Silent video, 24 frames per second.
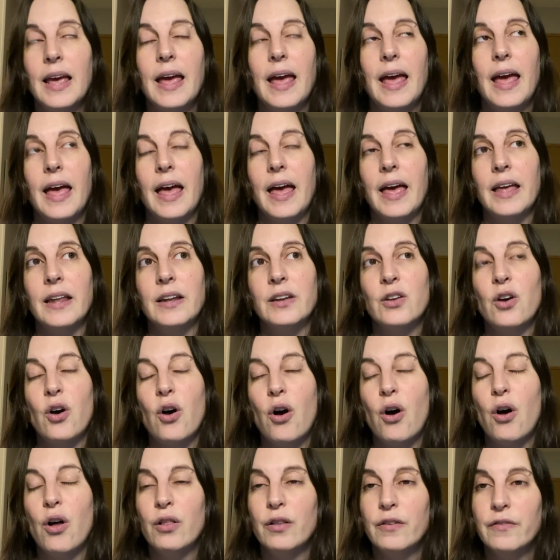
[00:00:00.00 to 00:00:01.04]
And
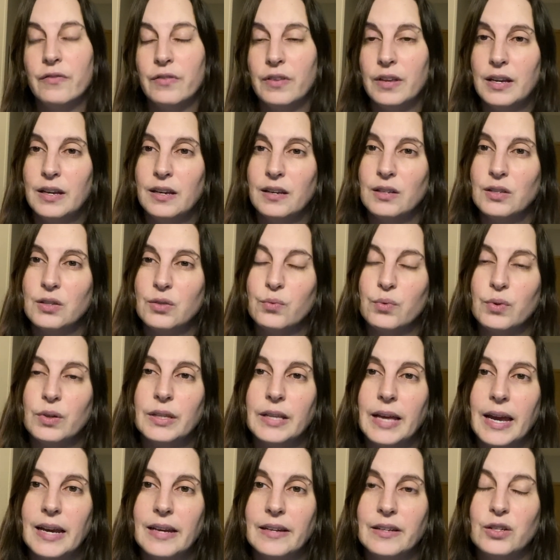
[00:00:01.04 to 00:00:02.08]
all of these
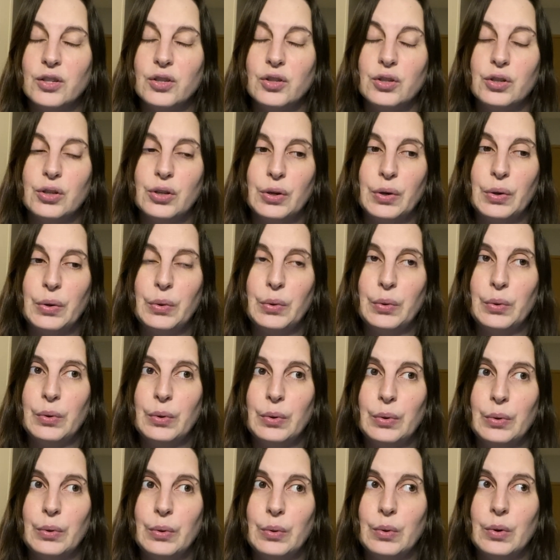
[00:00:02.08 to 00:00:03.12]
relate
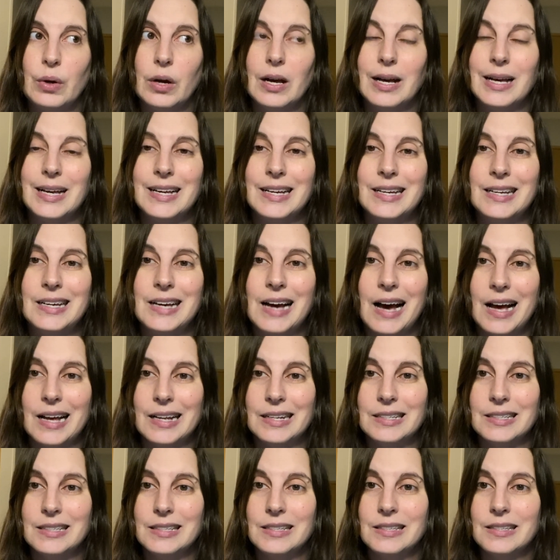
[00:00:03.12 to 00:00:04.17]
to
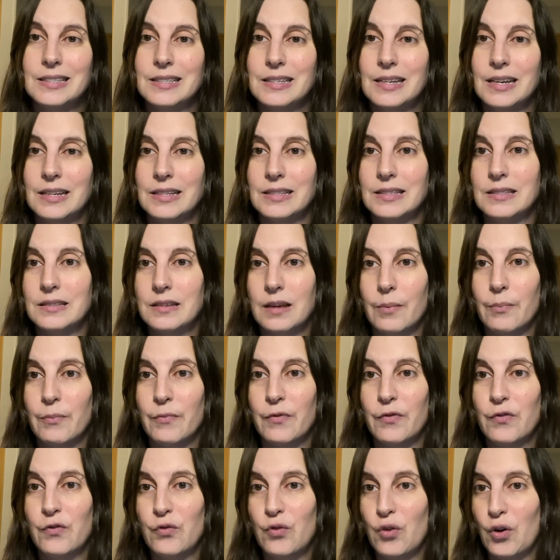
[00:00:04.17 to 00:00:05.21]
guns in
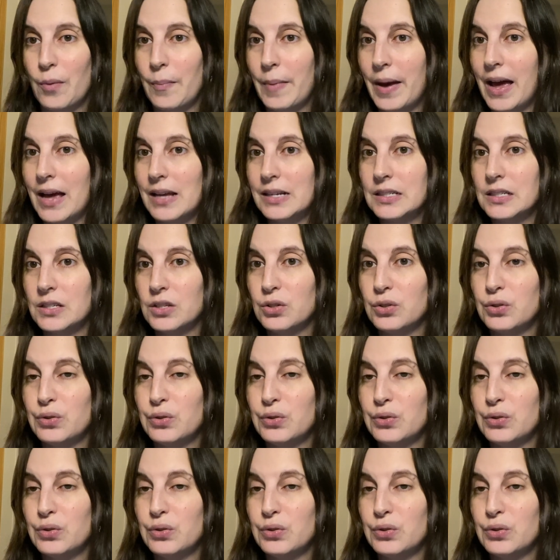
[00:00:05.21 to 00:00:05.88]
some format.